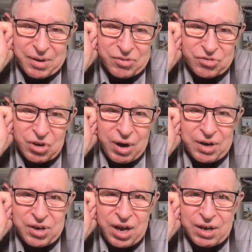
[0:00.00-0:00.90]
So I
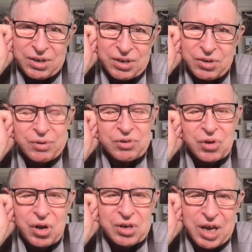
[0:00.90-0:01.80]
did into his
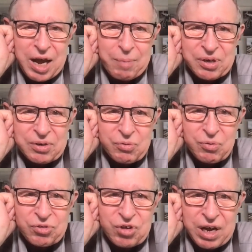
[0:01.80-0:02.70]
log cabin,
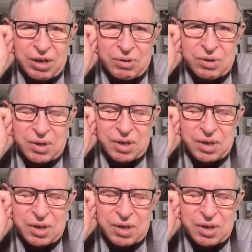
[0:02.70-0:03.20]
which had a